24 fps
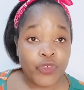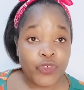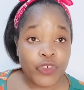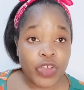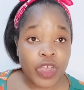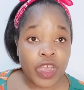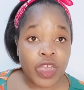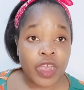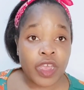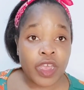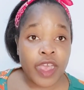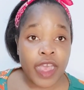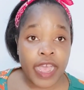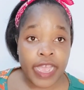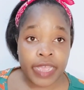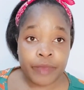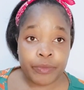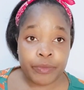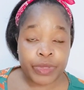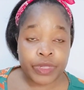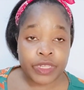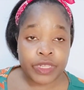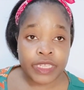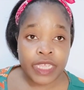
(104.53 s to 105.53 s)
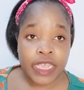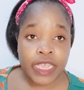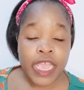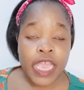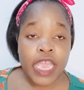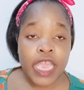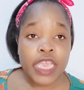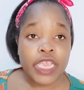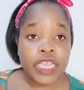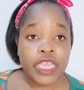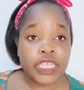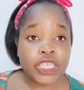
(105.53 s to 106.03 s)
a high building.
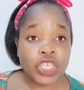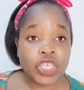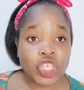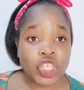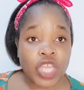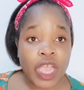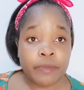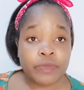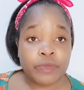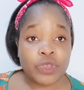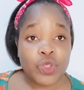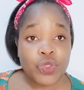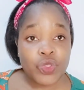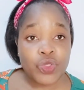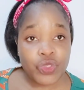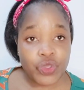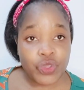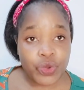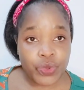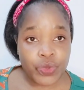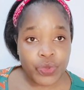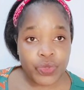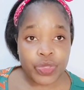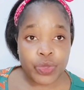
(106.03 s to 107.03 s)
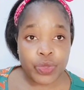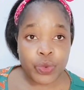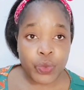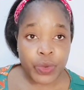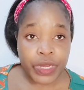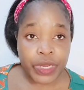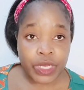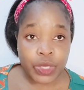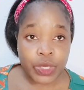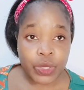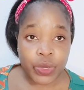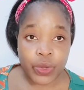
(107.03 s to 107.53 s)
He jumped through the
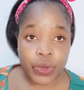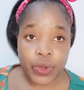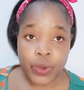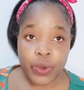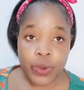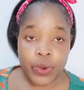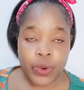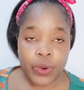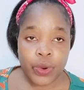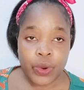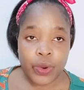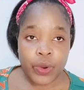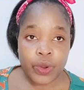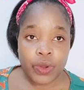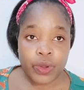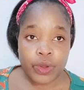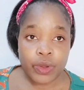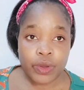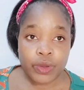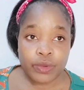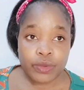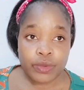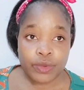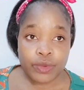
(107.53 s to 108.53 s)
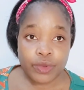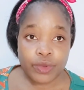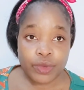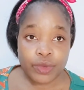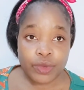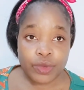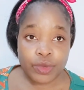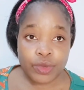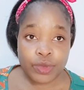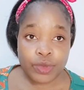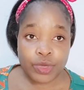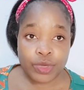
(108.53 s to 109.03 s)
window
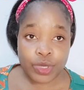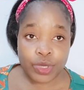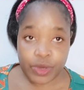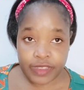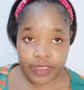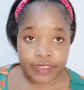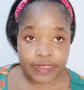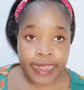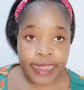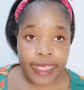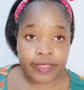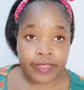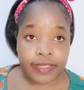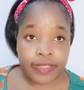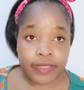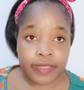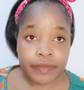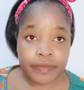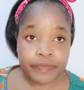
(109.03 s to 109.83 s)
to his death.